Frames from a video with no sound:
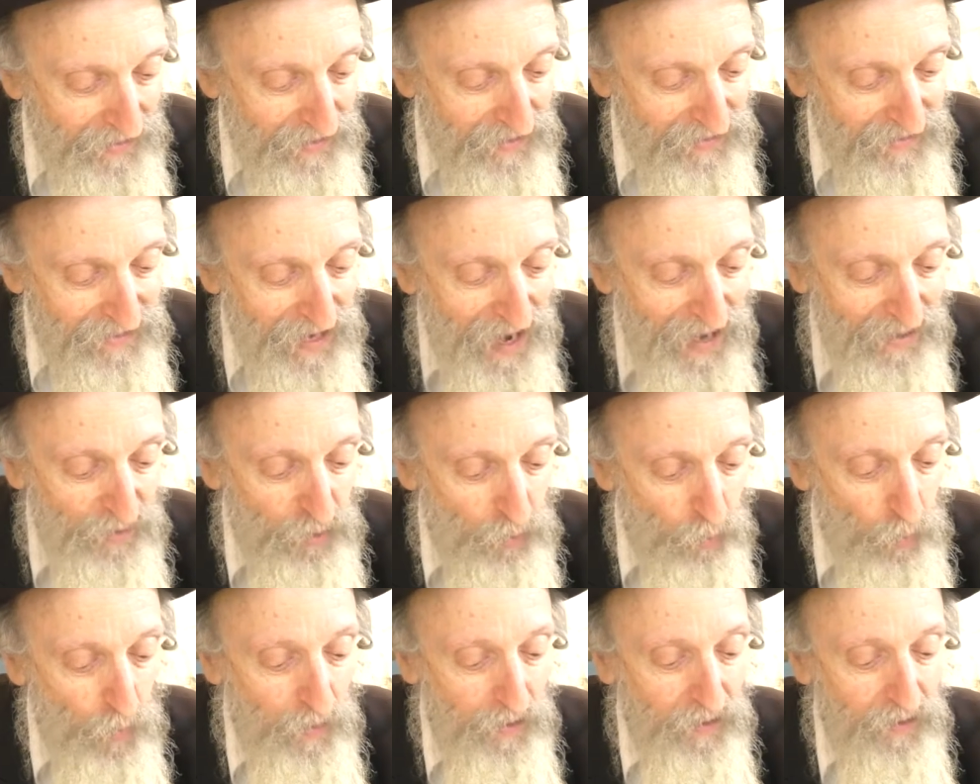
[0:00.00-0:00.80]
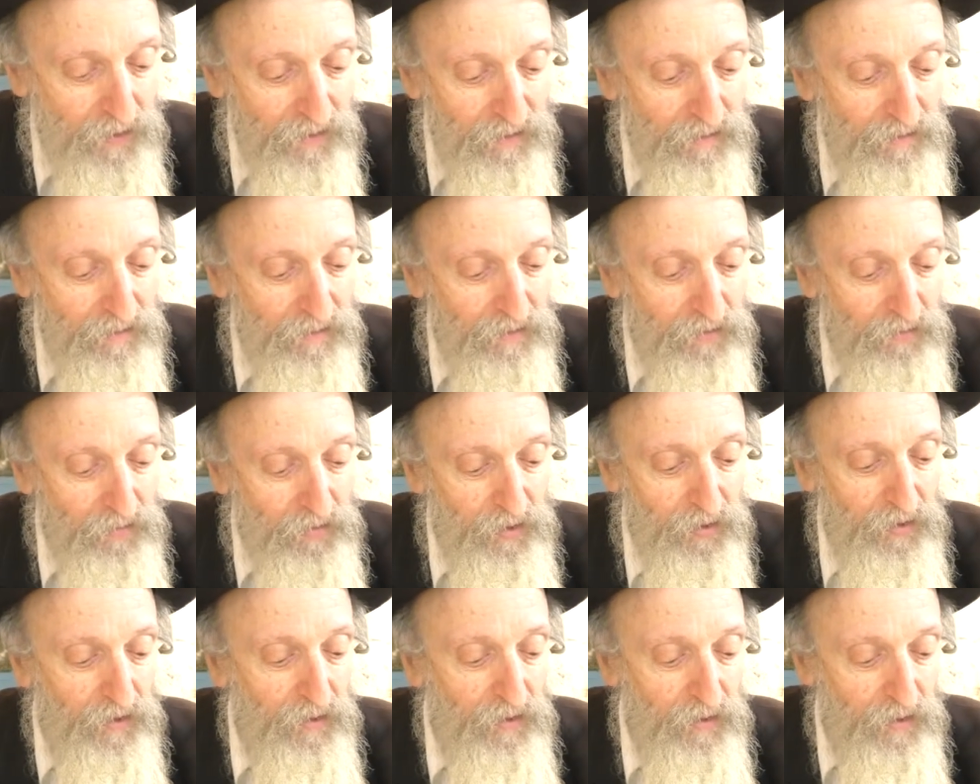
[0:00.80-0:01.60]
he's not doing
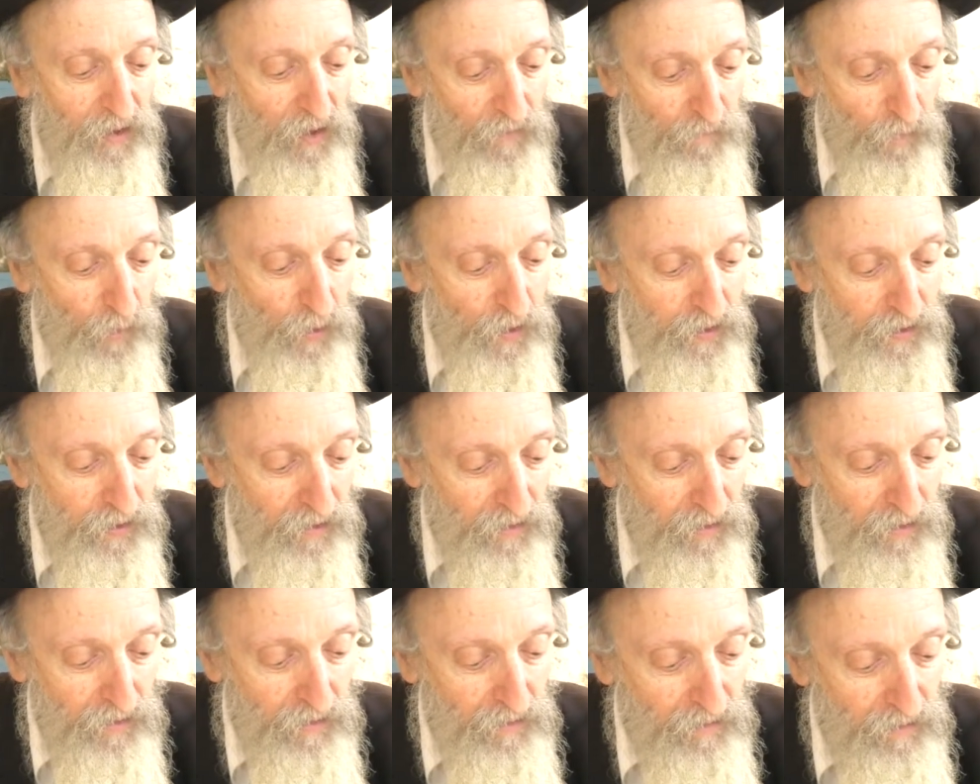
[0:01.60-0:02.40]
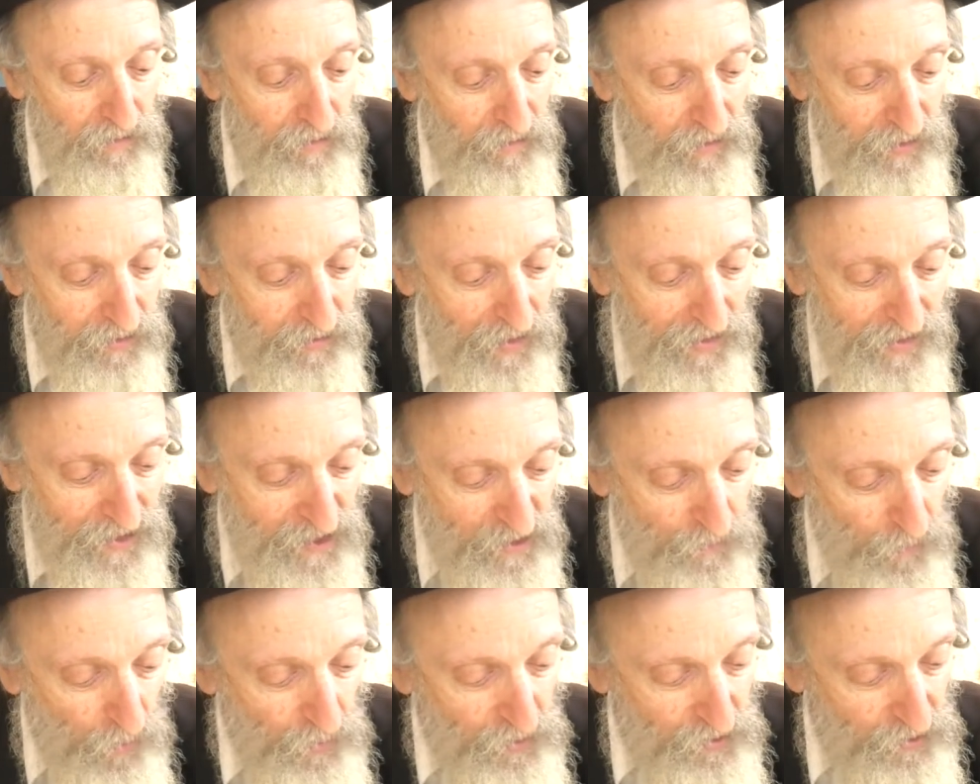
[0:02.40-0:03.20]
the avoida like
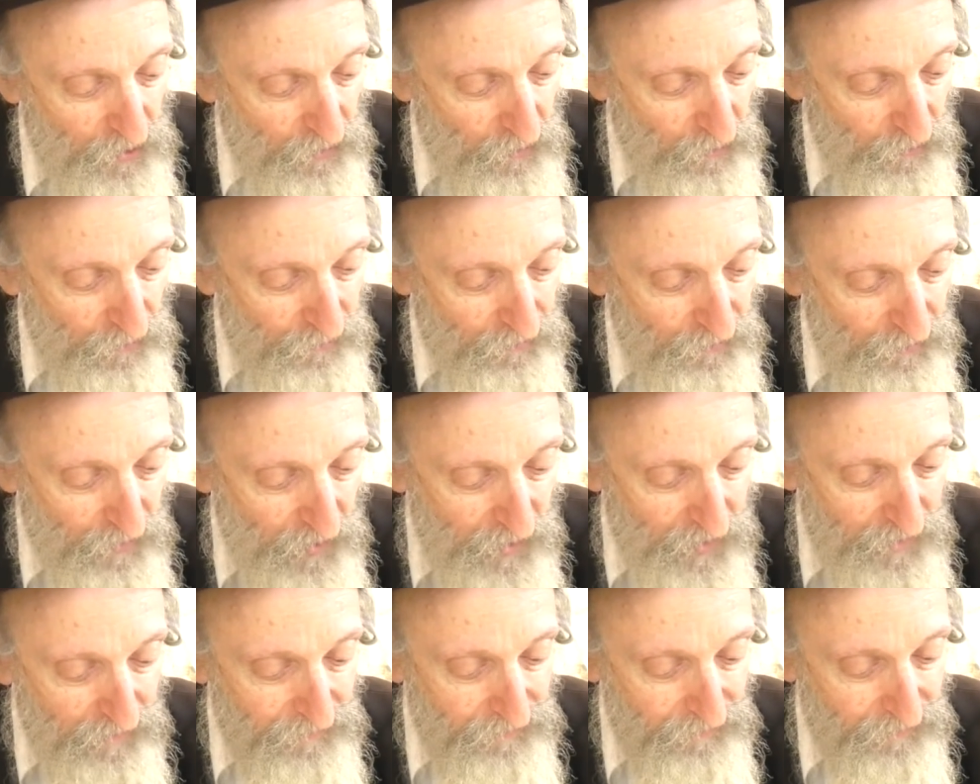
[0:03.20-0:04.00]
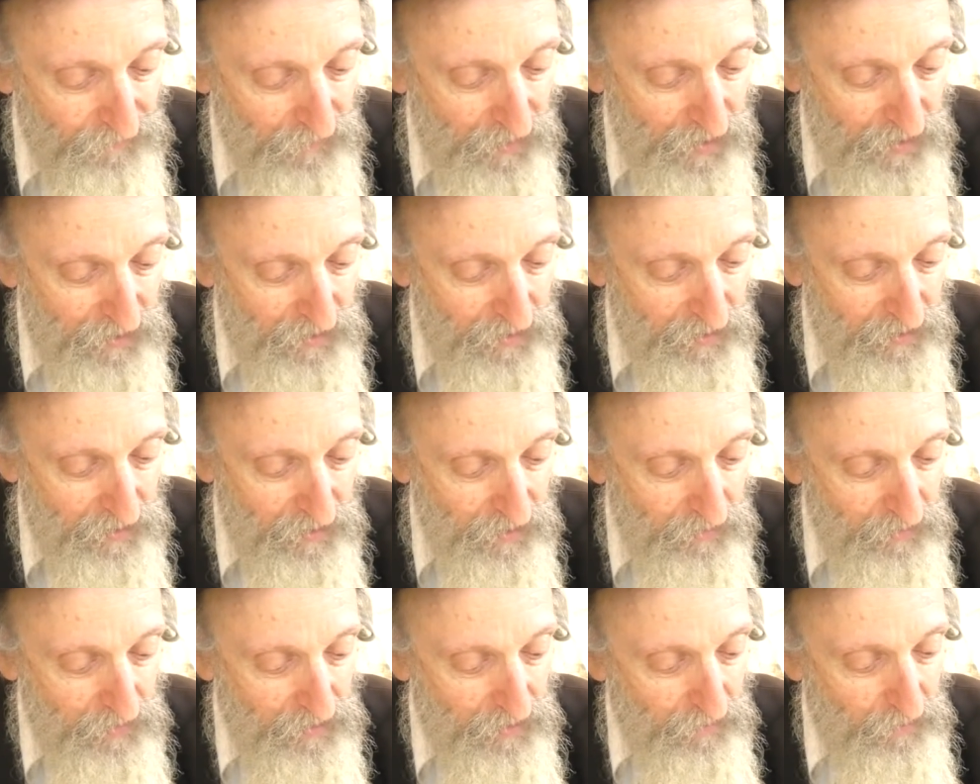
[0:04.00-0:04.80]
he's supposed to do, right?
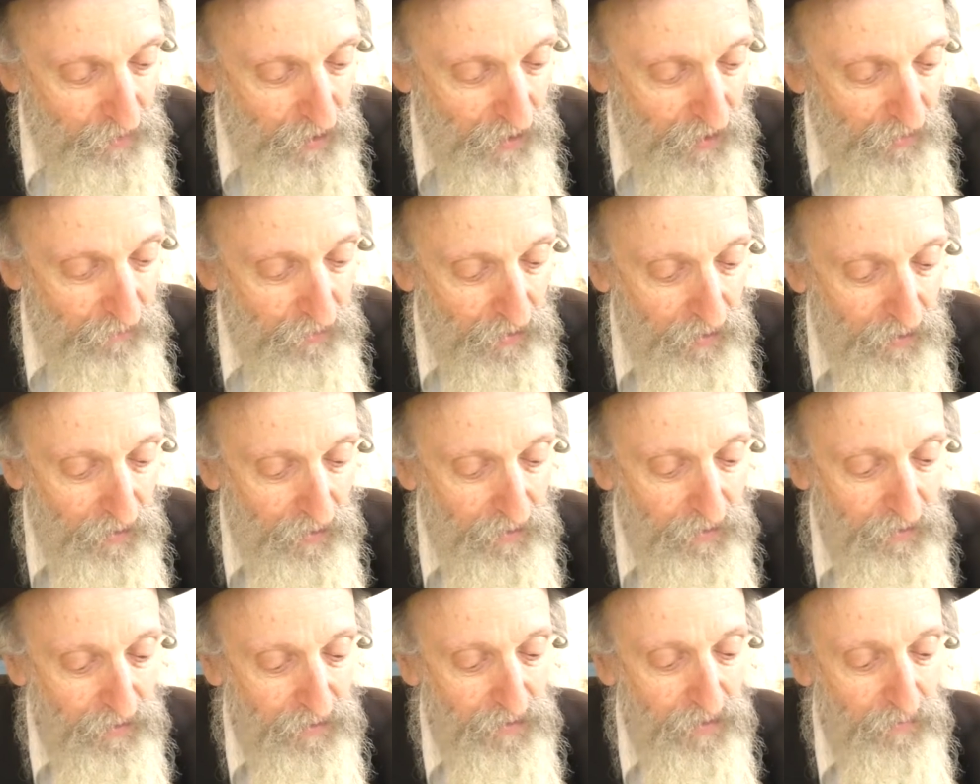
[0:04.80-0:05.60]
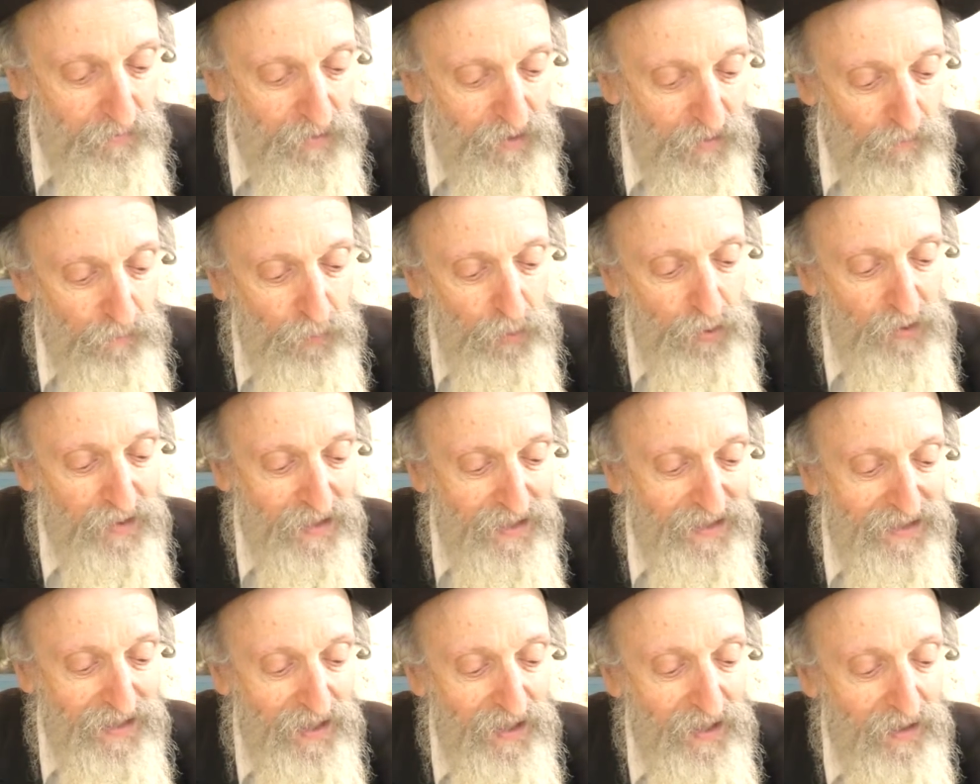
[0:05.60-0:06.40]
There's some kind of some person
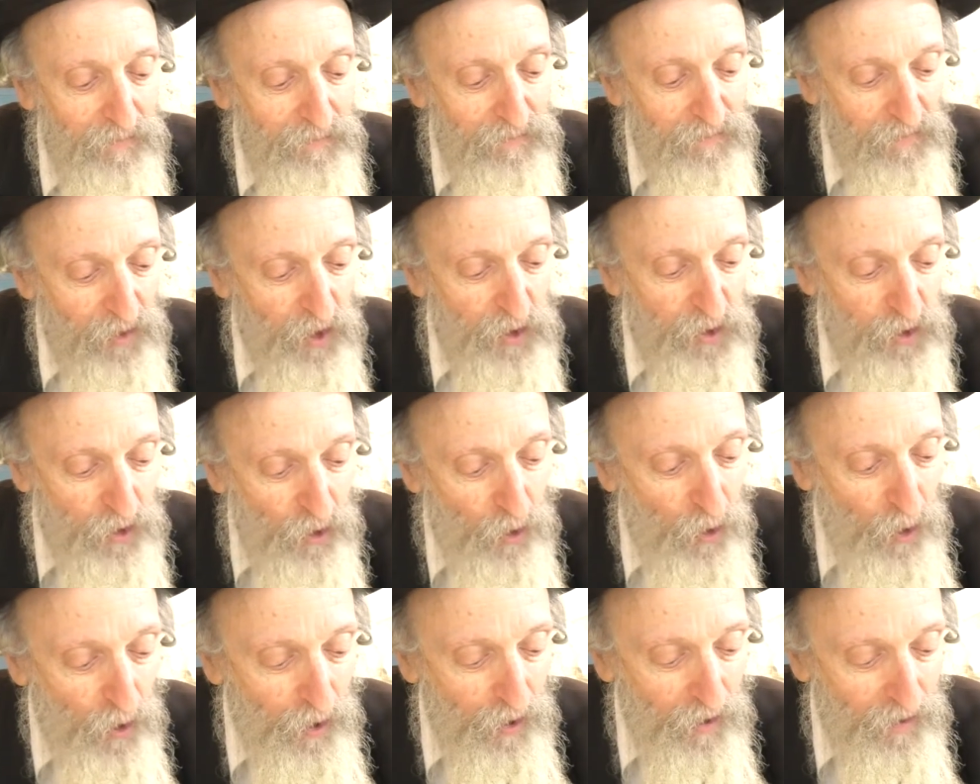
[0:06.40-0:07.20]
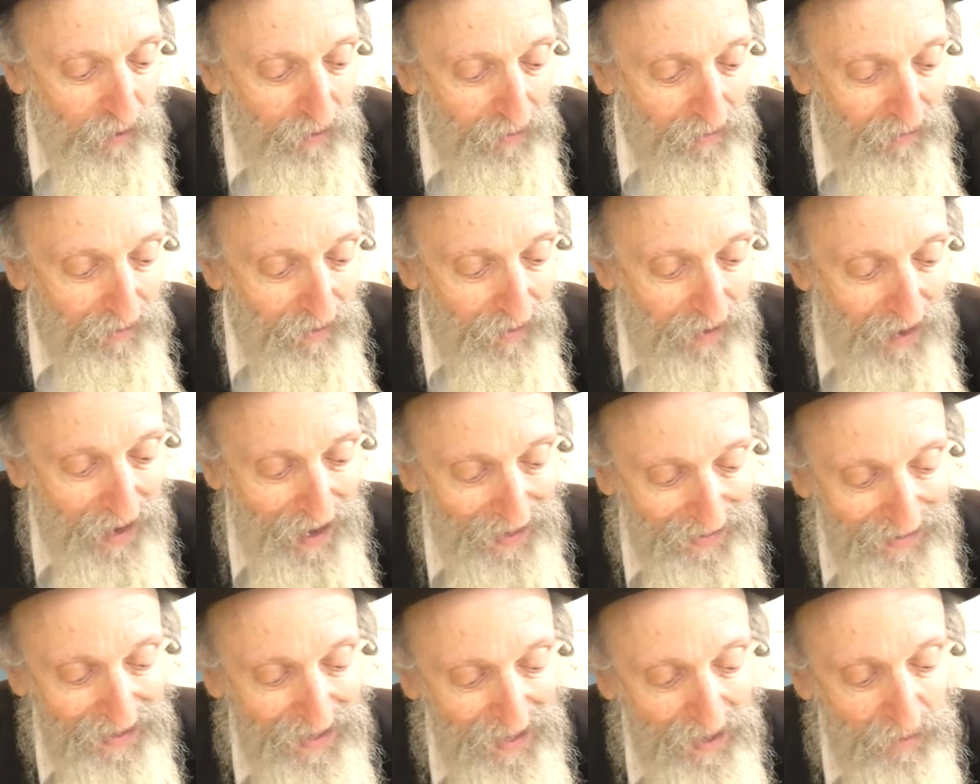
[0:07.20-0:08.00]
that's telling Lashon Hara
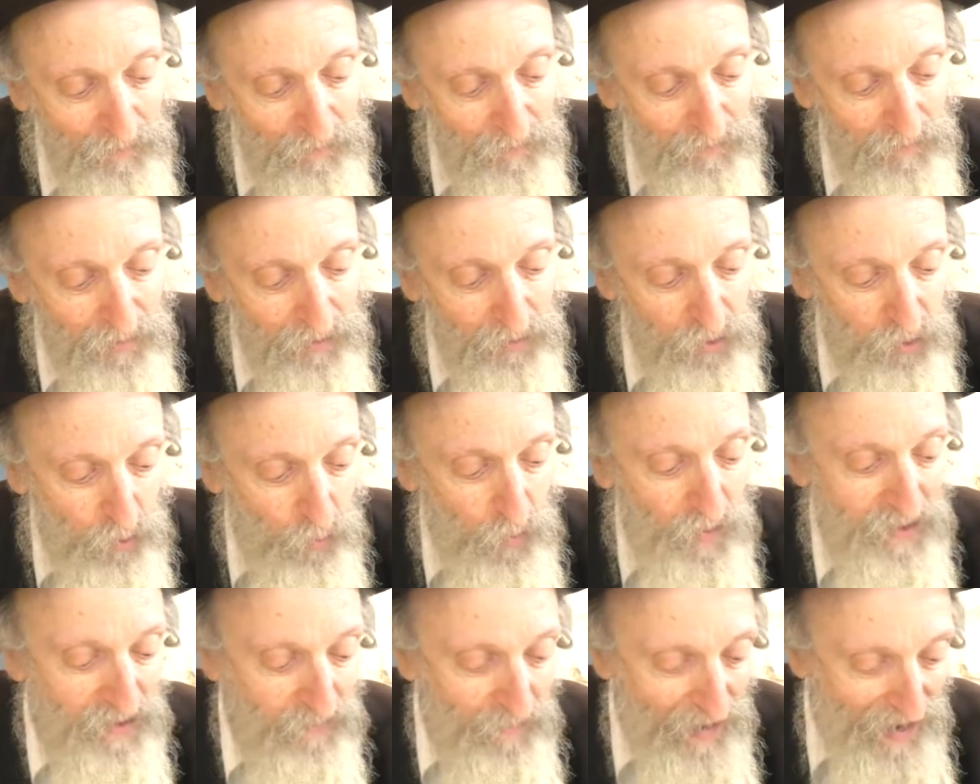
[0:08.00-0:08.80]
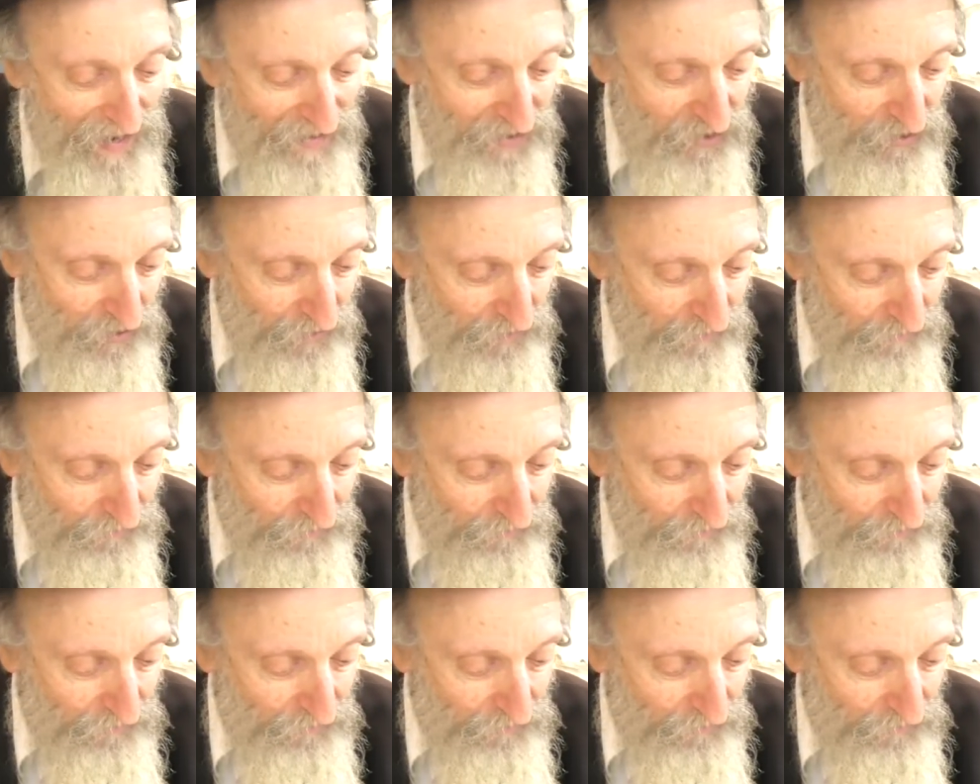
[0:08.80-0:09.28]
on him to his master,